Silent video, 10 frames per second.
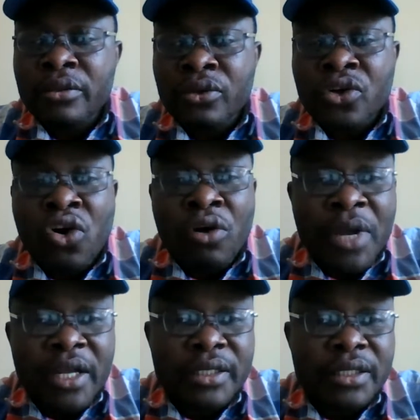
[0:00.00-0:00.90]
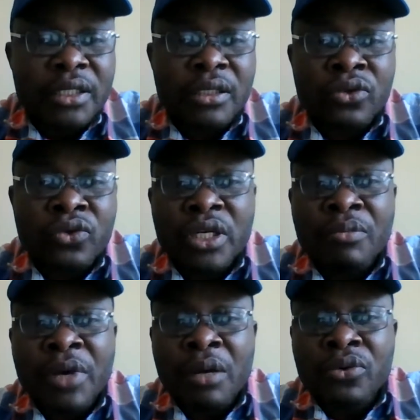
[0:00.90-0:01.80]
You comment. You doing the
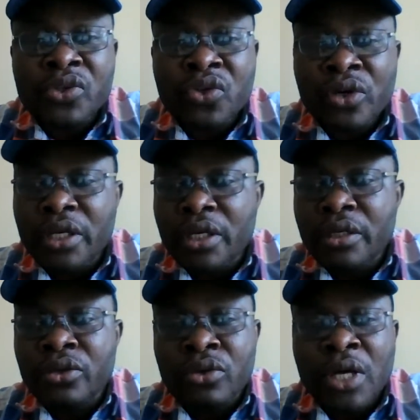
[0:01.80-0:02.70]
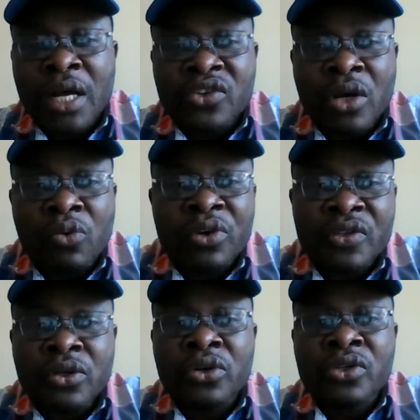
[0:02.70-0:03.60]
Bible study. You ask your
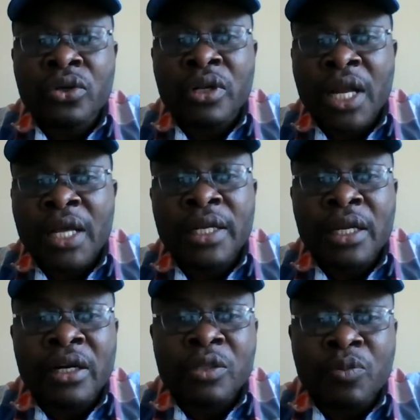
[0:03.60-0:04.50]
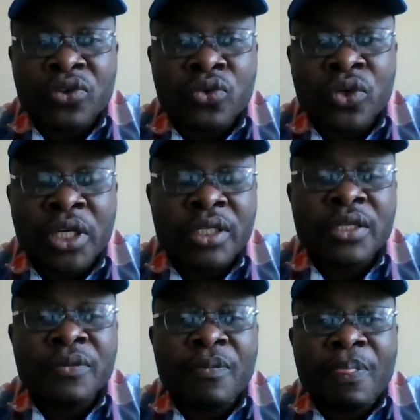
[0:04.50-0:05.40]
questions online. They respond to it.
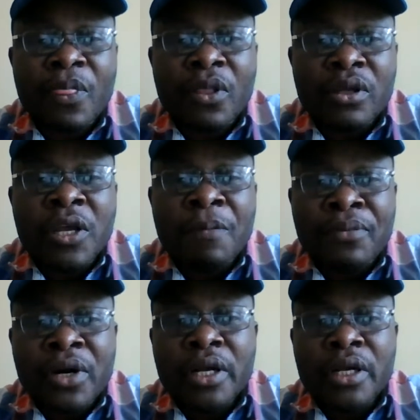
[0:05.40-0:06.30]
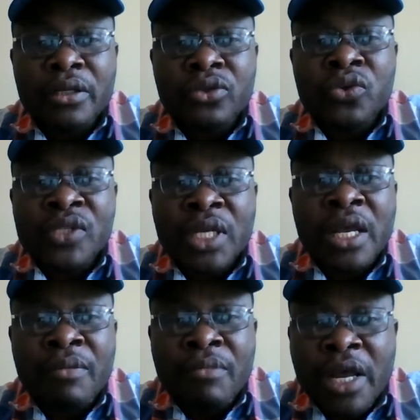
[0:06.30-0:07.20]
They pray, you
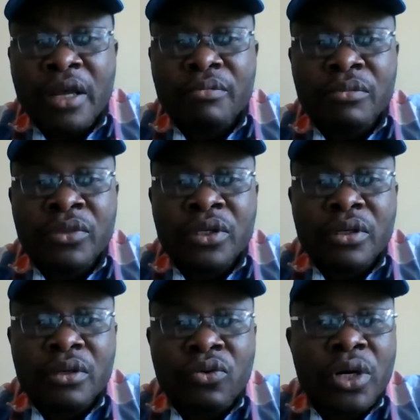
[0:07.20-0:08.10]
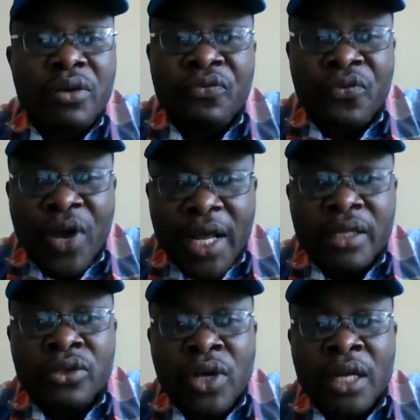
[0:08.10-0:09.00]
say amen. Whatever
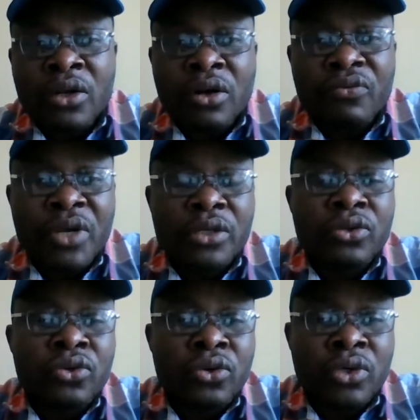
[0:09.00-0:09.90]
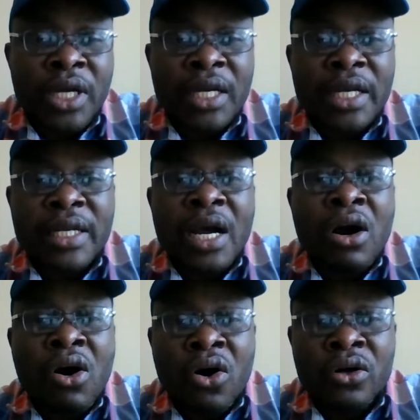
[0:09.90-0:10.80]
you are done when you gather in that
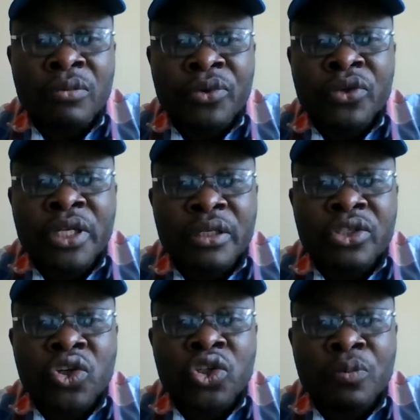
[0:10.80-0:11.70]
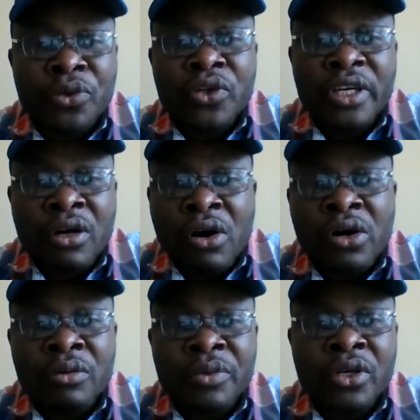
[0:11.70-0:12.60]
hall, church building
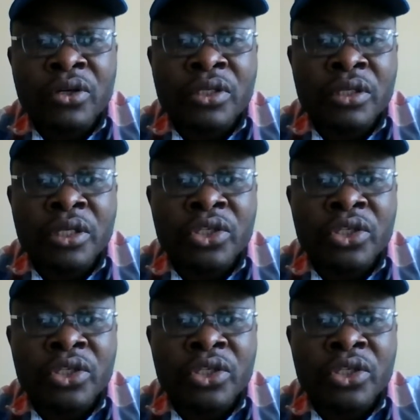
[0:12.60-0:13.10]
hall, because